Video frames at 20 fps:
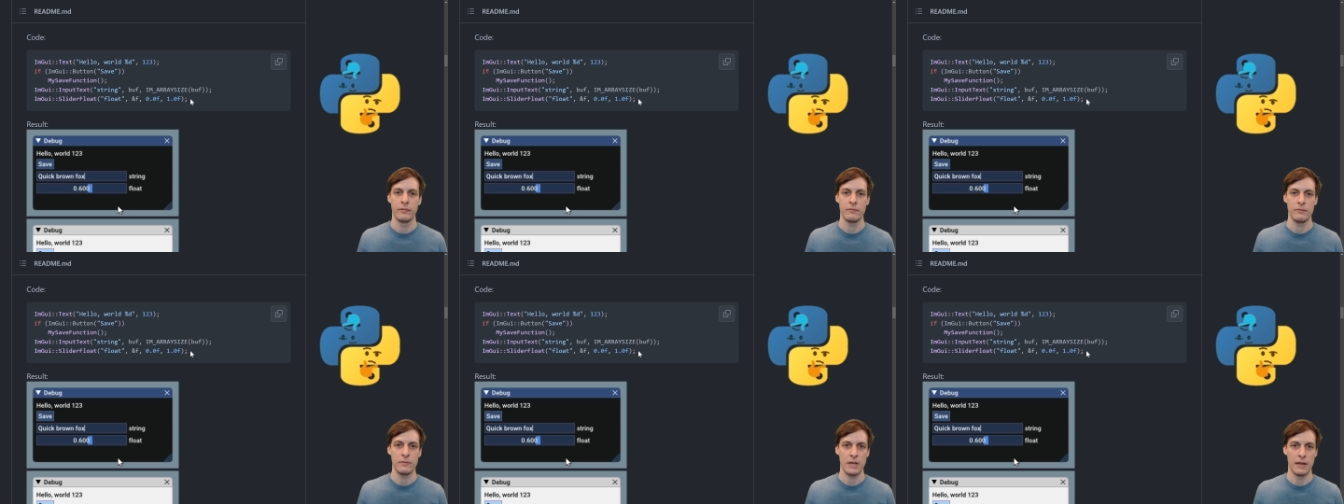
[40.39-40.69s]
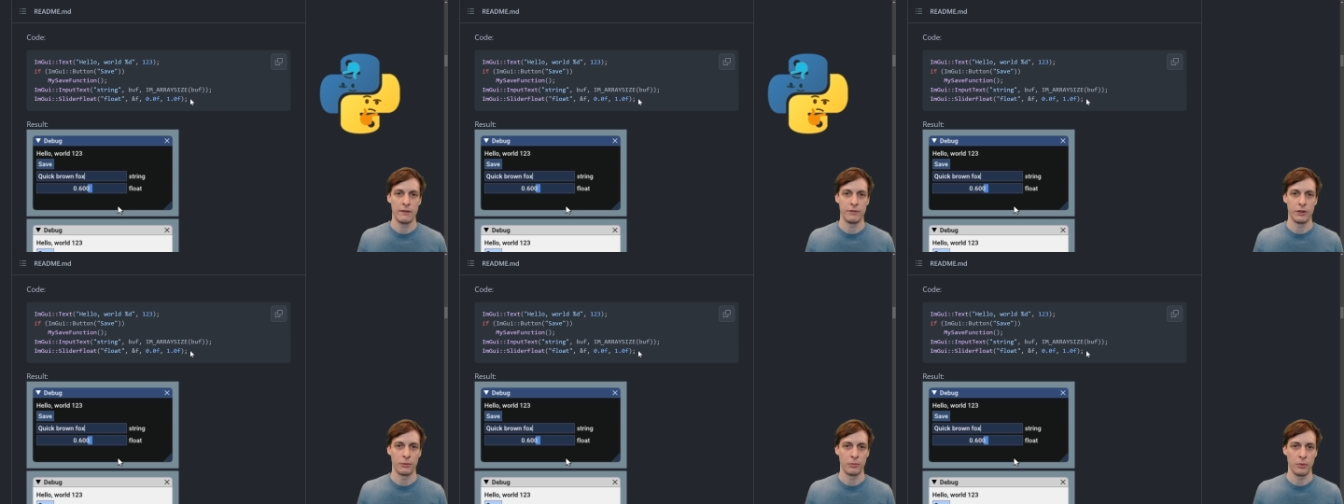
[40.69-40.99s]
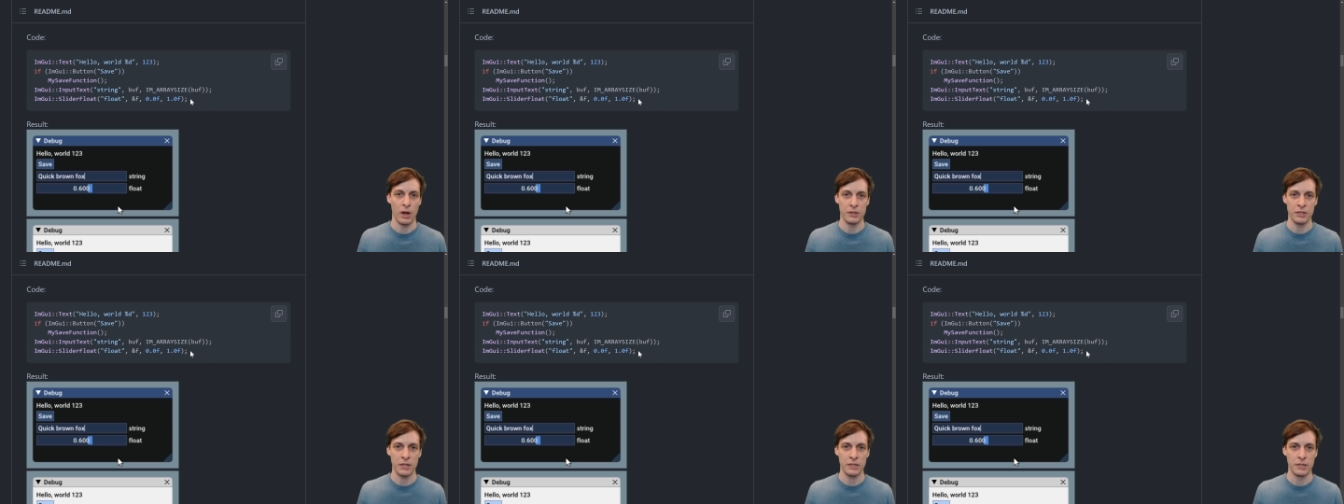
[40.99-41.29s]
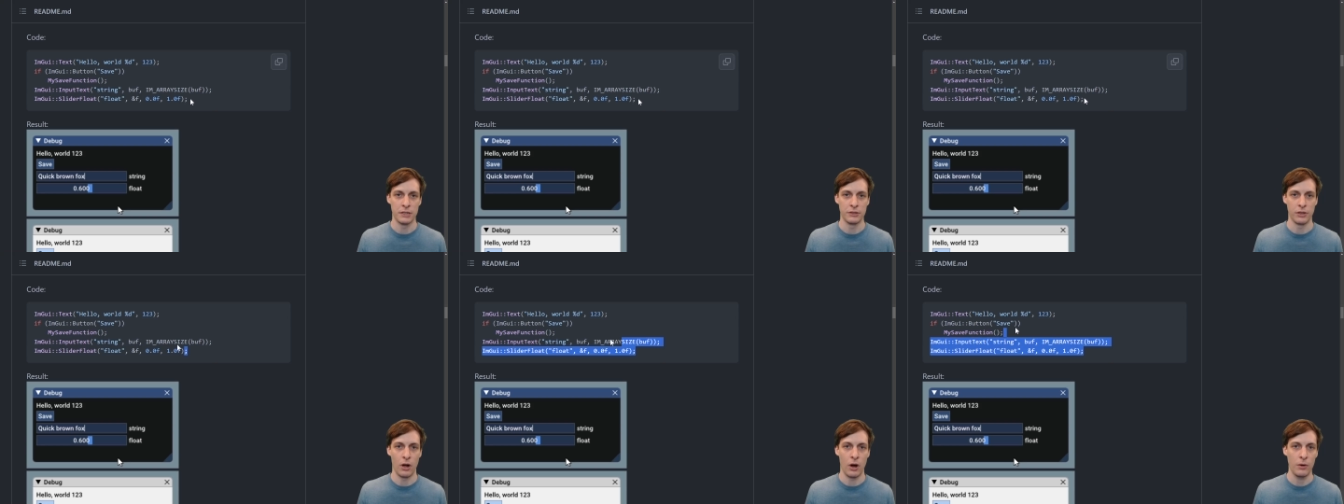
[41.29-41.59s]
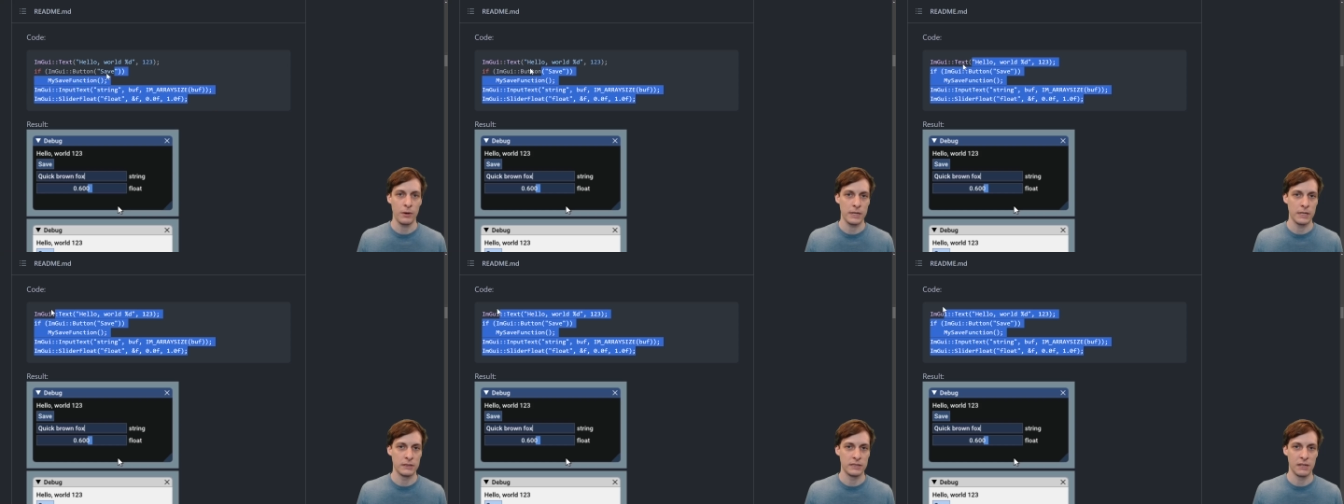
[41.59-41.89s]
If your project is
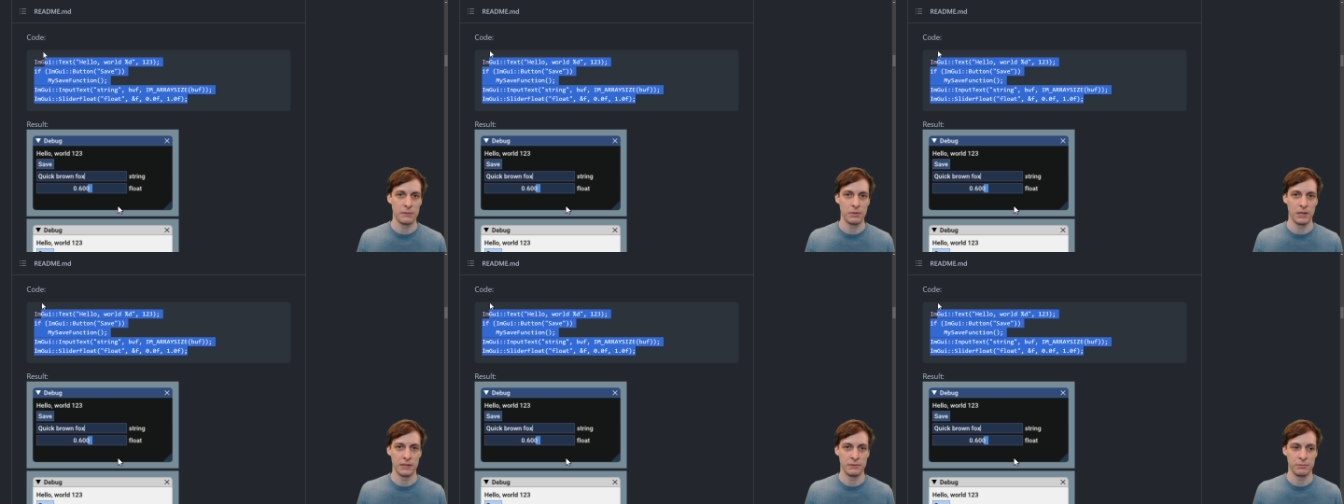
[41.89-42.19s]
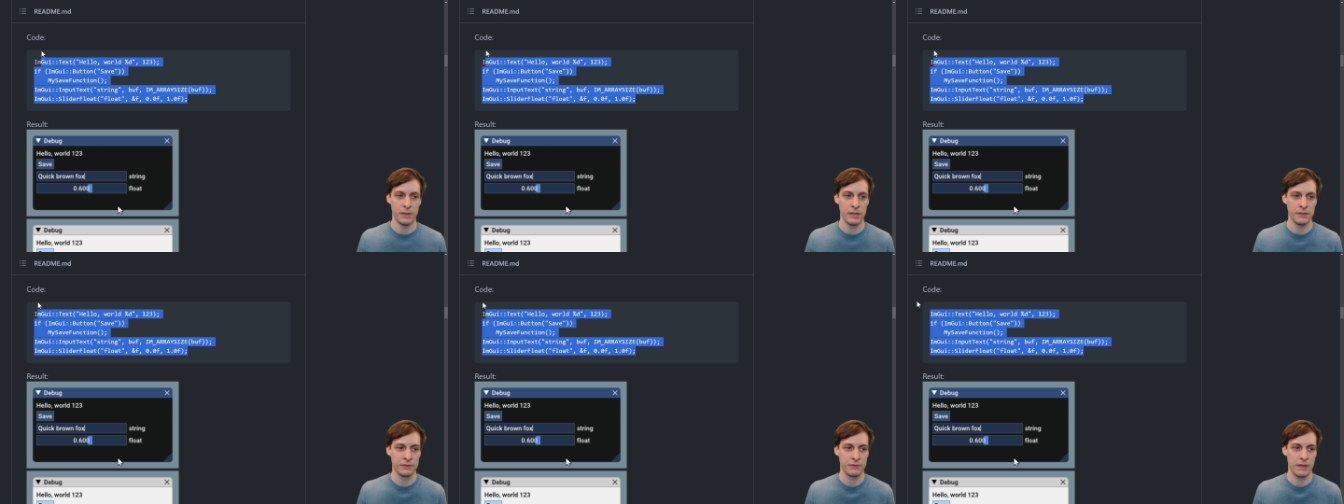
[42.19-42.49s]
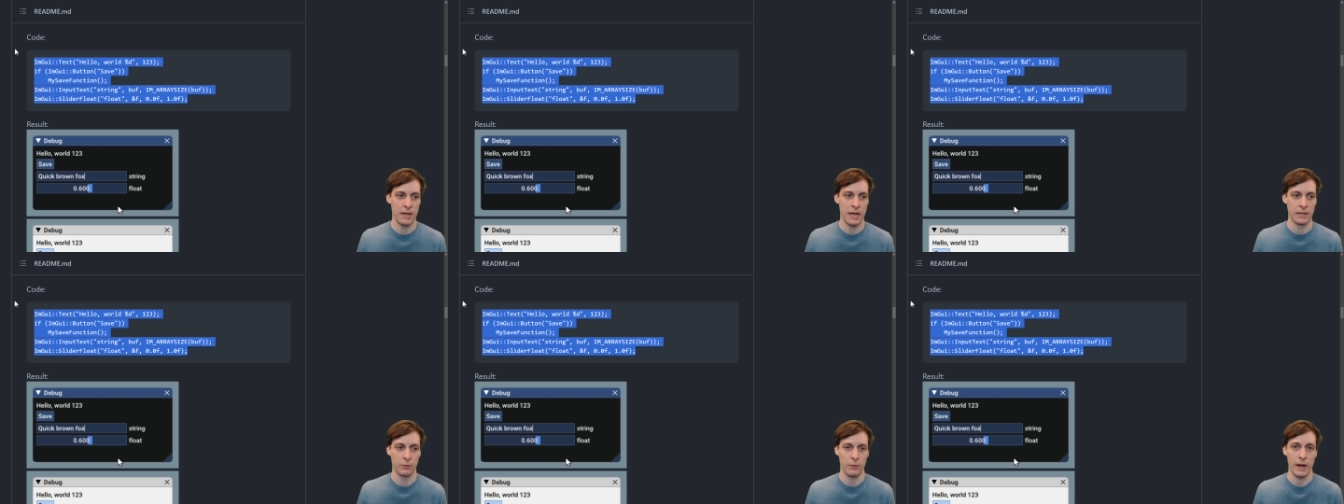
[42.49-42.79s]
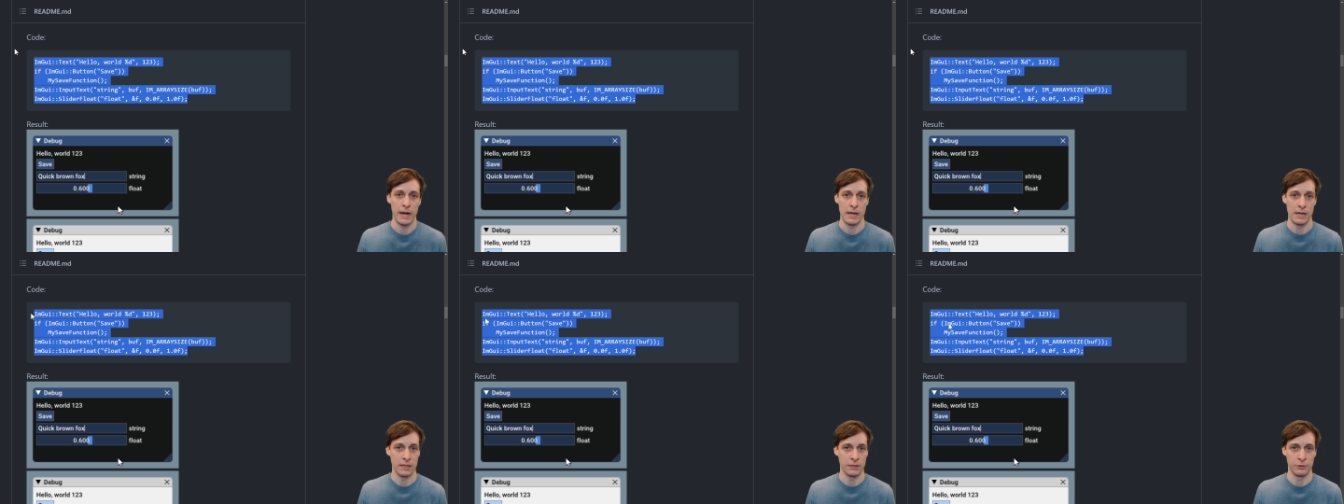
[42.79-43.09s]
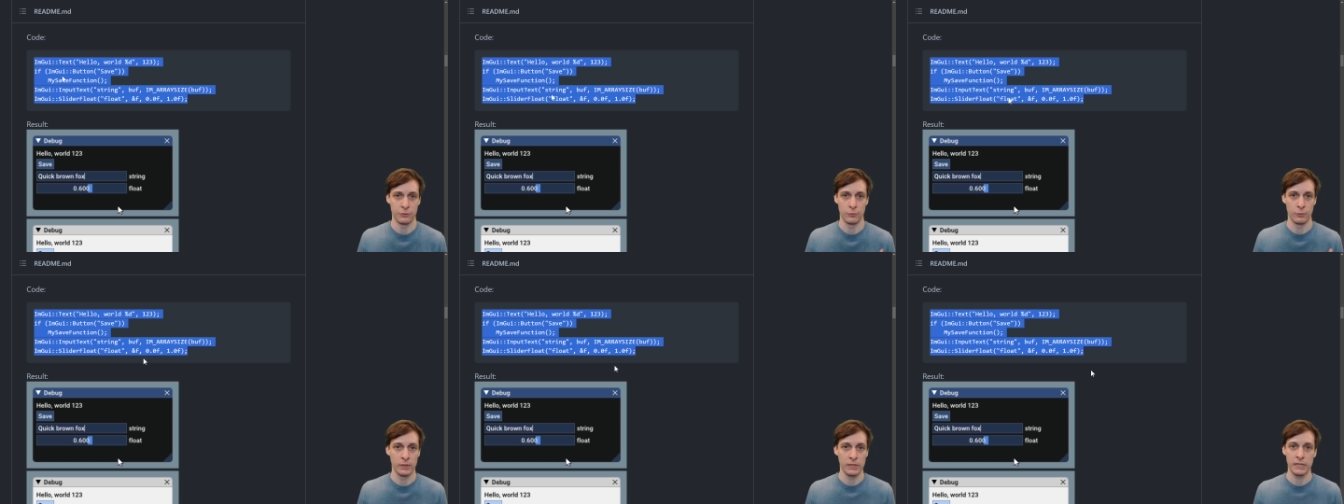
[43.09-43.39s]
already in C++, then great,
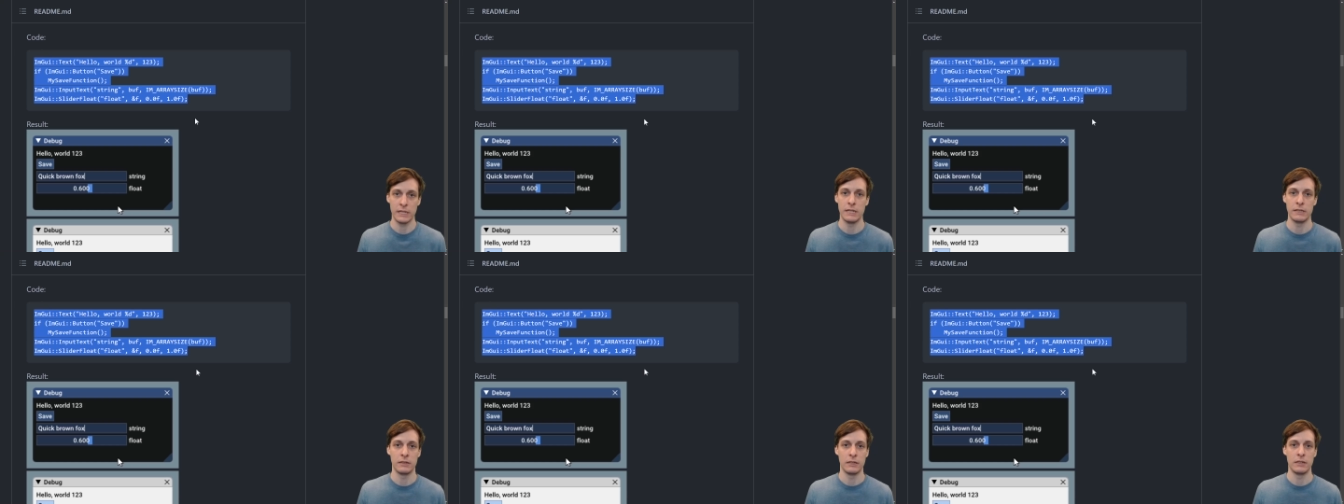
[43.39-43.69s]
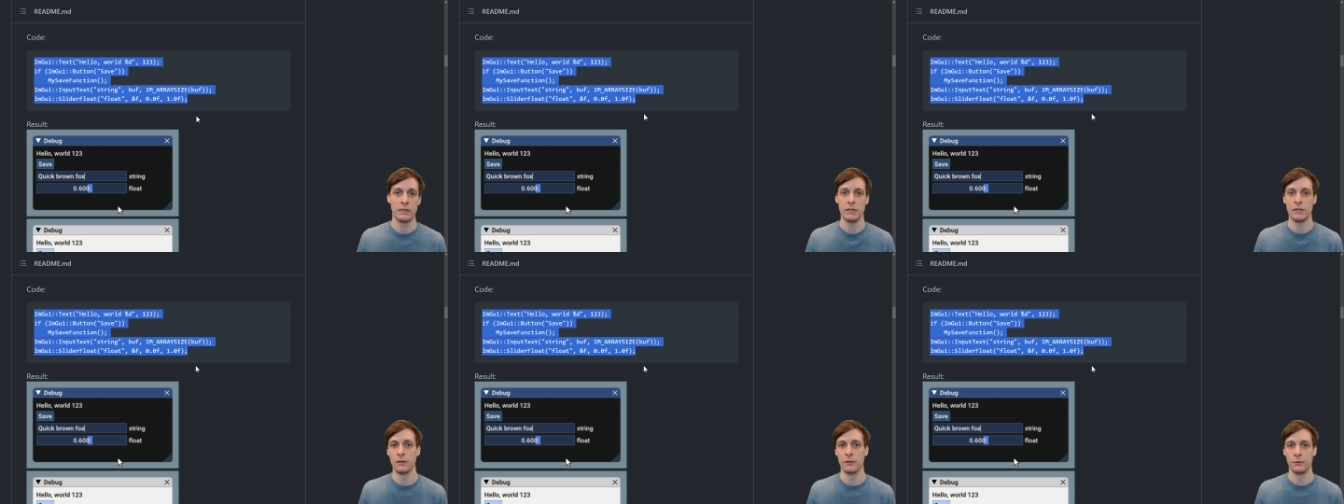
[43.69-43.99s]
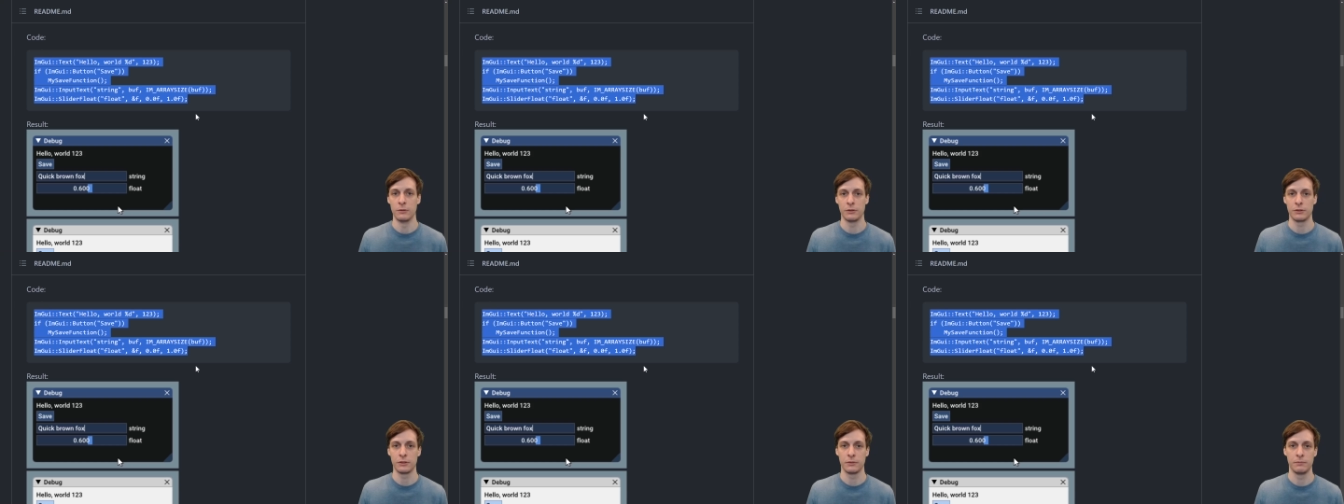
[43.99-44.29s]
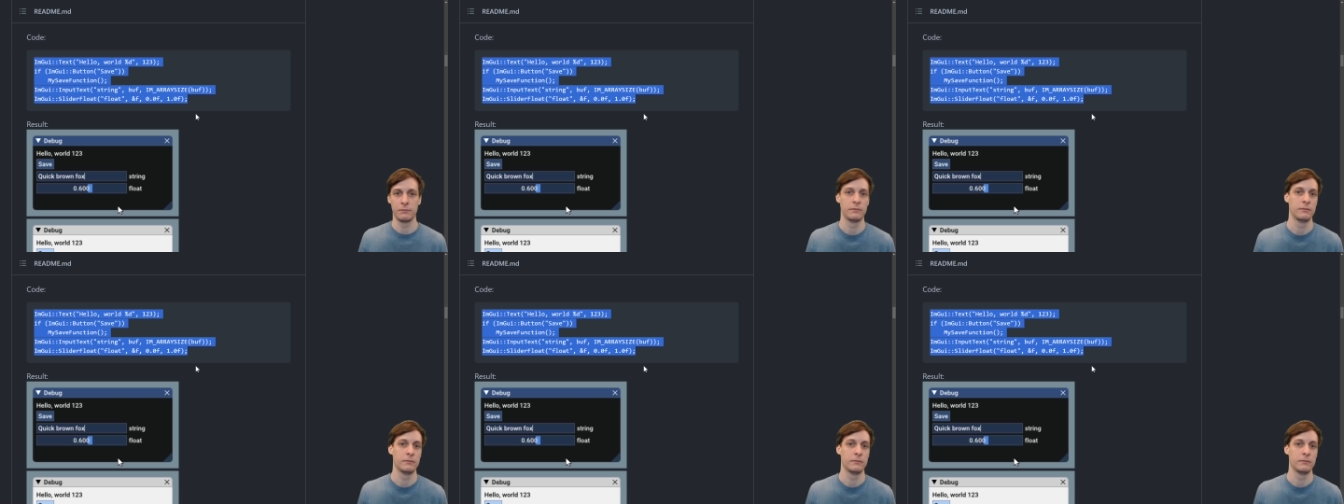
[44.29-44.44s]
it's really easy to use.